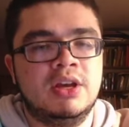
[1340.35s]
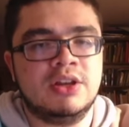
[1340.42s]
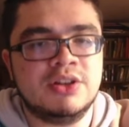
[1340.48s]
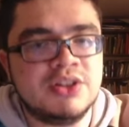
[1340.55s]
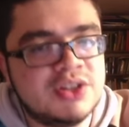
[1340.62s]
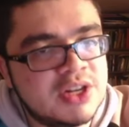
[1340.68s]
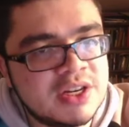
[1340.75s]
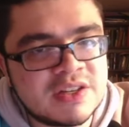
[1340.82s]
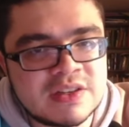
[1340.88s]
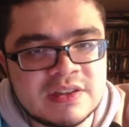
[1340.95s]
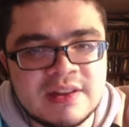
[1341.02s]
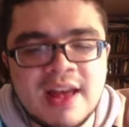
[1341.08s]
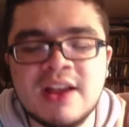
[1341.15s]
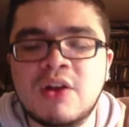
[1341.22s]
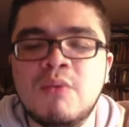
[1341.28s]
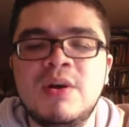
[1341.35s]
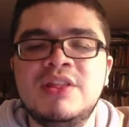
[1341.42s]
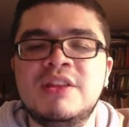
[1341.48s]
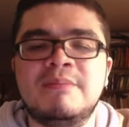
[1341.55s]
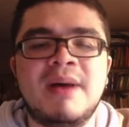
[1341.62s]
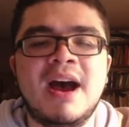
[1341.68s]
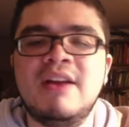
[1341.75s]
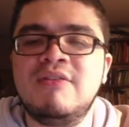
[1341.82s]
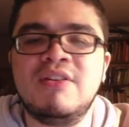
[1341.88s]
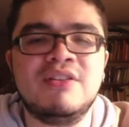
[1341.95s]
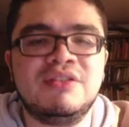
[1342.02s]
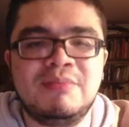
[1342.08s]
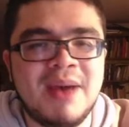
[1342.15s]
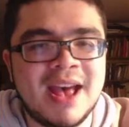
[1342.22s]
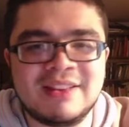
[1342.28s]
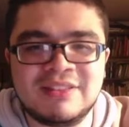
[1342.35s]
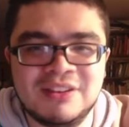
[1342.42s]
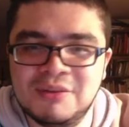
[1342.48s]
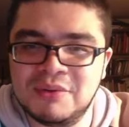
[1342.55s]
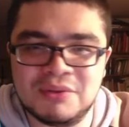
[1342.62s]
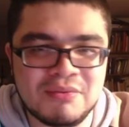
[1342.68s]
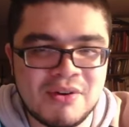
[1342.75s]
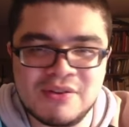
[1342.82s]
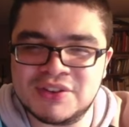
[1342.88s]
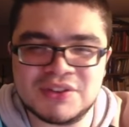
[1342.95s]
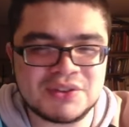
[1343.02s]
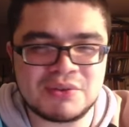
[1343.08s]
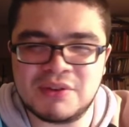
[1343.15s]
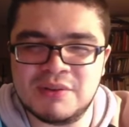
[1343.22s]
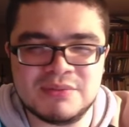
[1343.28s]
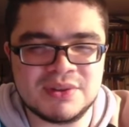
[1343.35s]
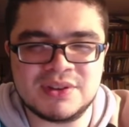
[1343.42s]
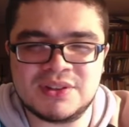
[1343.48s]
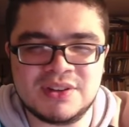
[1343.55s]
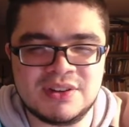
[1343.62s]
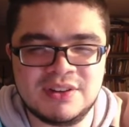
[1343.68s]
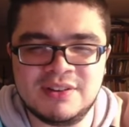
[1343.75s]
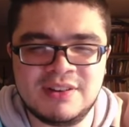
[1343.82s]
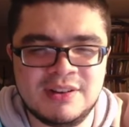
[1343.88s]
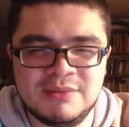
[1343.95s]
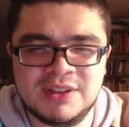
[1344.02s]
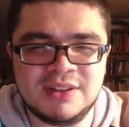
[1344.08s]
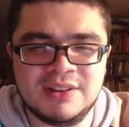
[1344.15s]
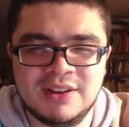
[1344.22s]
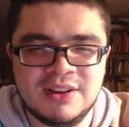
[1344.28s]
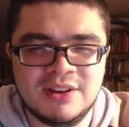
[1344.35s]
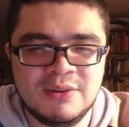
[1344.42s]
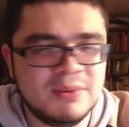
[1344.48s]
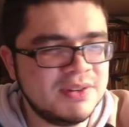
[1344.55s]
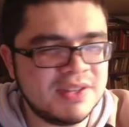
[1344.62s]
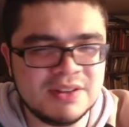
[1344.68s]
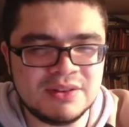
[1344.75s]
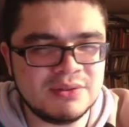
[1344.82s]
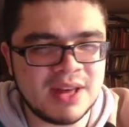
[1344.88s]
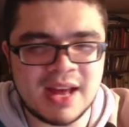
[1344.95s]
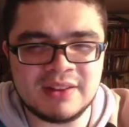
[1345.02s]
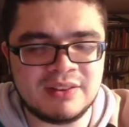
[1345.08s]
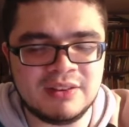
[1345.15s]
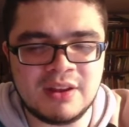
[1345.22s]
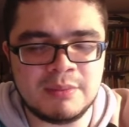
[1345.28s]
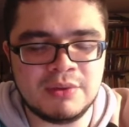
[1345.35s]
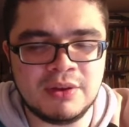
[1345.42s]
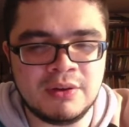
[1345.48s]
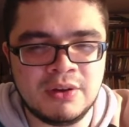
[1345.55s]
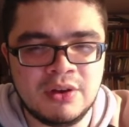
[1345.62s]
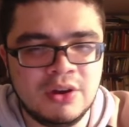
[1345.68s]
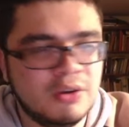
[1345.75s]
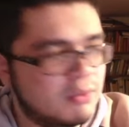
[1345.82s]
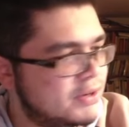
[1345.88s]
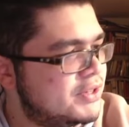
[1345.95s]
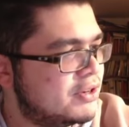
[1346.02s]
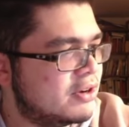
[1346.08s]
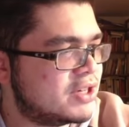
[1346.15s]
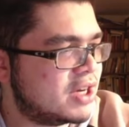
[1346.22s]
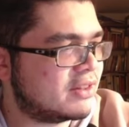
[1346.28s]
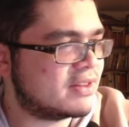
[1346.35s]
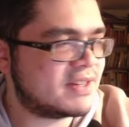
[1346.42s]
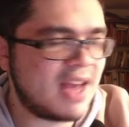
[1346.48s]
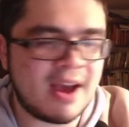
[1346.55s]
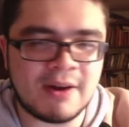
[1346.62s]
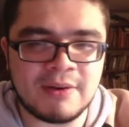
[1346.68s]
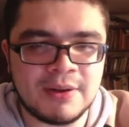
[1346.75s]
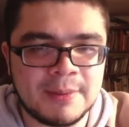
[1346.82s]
Just like when the Padres bats hit with runners in scoring position. You know what I mean? Once they do that, it's a W. Once you go check this out,